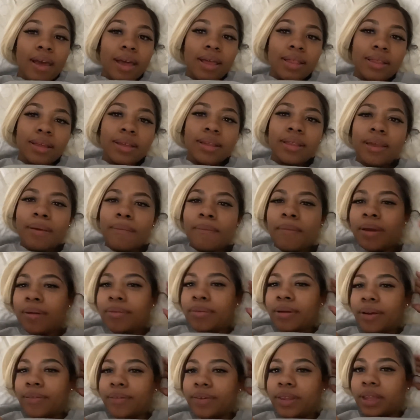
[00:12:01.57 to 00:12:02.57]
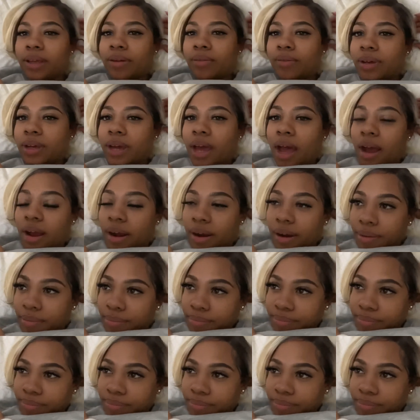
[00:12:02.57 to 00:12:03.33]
I think that might be everything we got her.